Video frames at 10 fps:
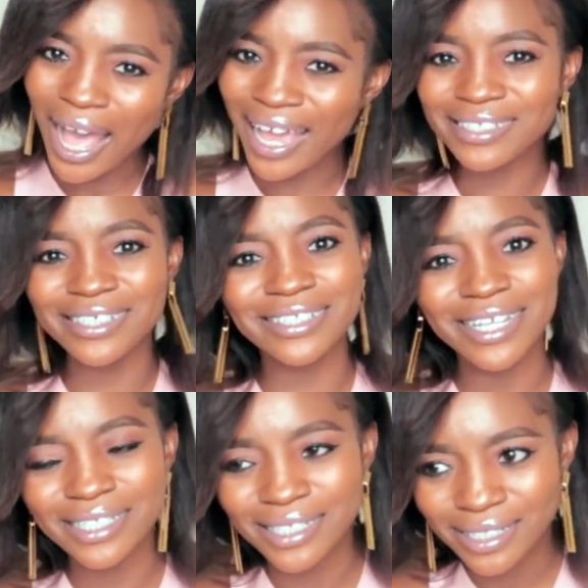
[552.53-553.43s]
I used to
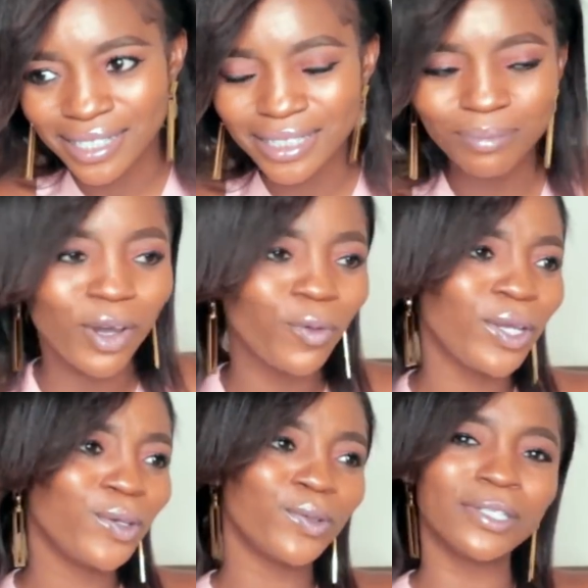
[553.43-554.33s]
stating it, but
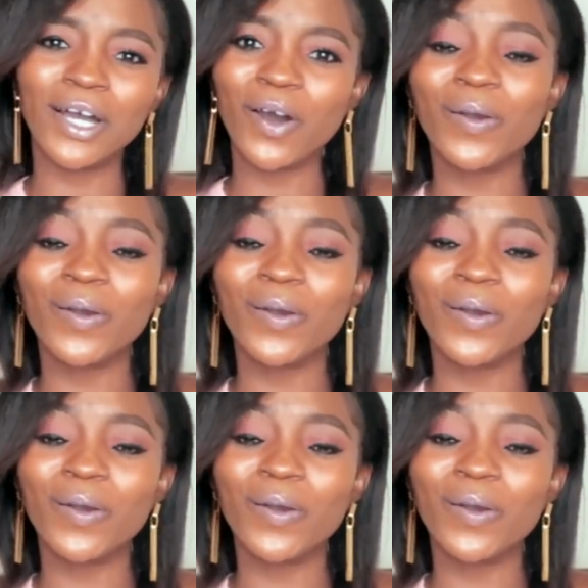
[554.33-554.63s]
we know now.